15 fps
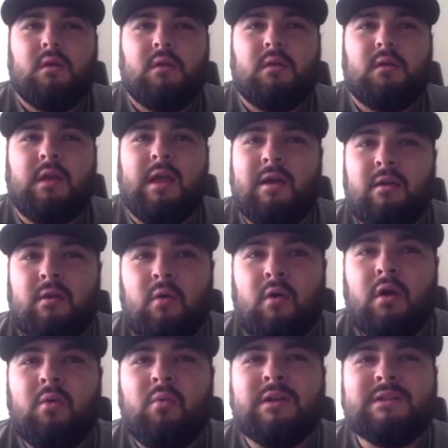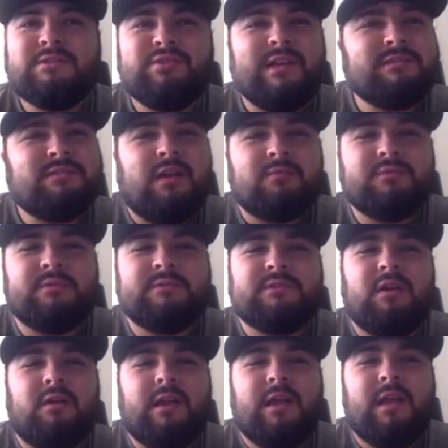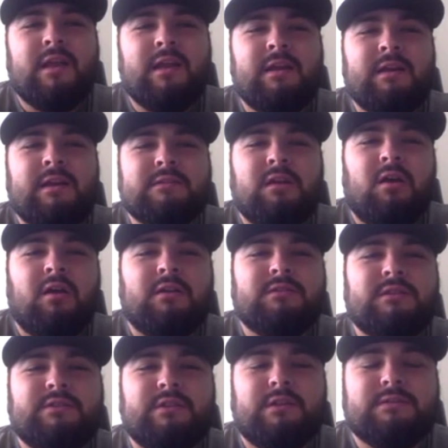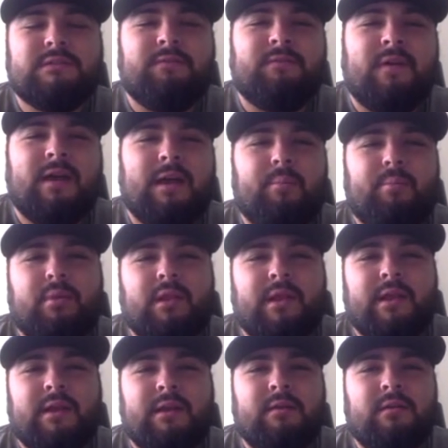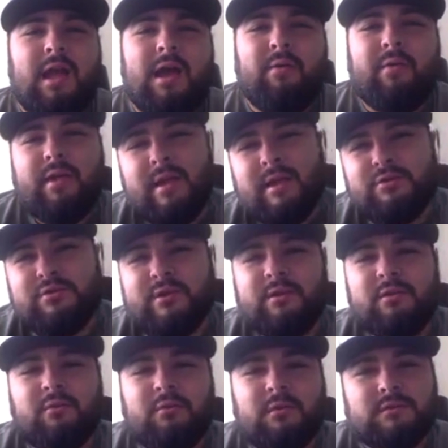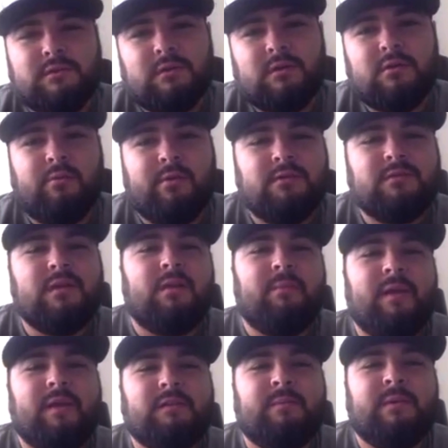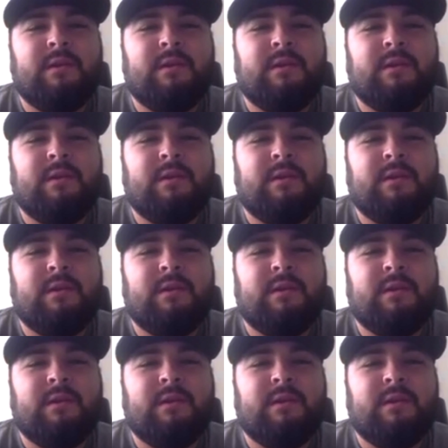Yeah, well, once Trace Thompson started hitting, it's hard to justify playing Howie Kendrick, who was a career second baseman